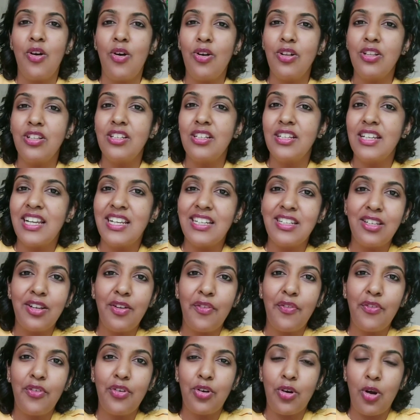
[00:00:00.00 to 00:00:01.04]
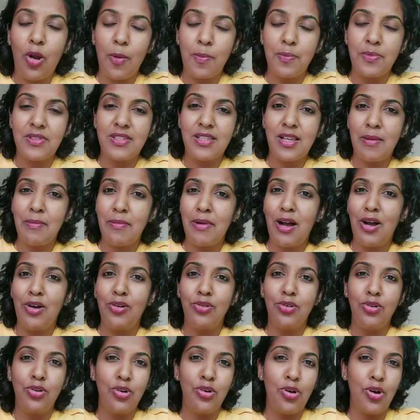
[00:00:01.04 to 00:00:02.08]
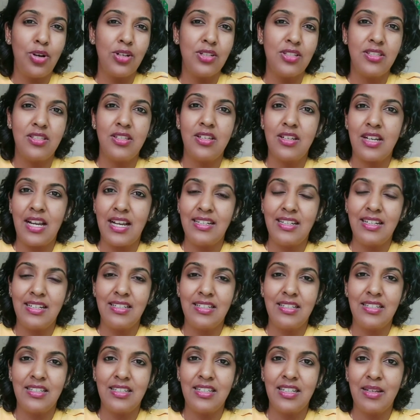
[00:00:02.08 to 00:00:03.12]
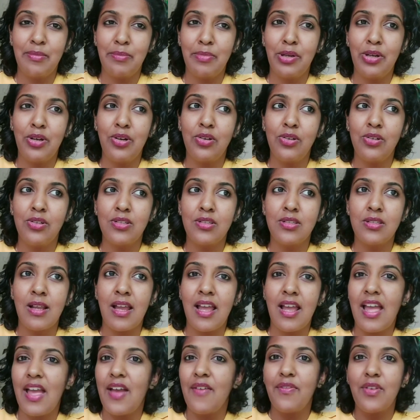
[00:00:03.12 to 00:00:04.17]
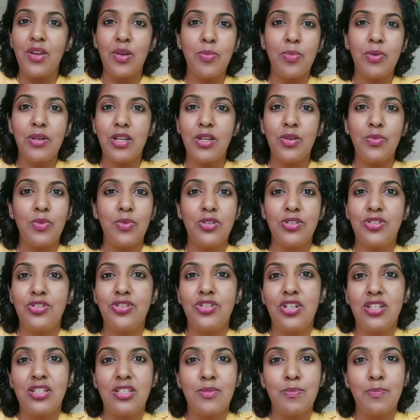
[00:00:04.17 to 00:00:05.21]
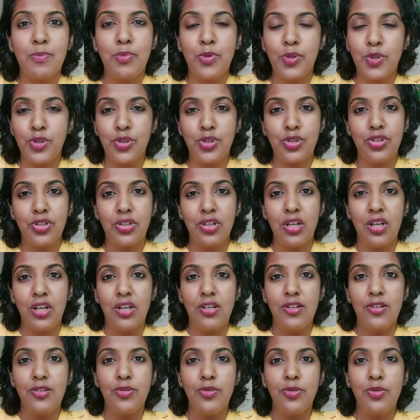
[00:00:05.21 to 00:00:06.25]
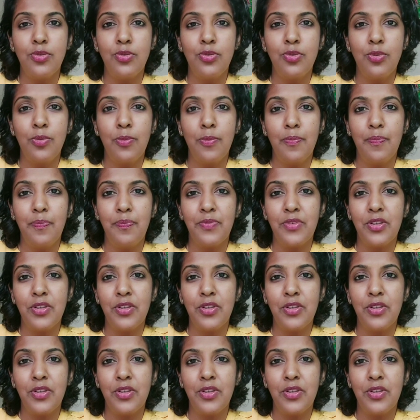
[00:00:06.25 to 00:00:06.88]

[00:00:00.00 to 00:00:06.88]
All the native crops somehow lost their identity because everybody was just pushed to,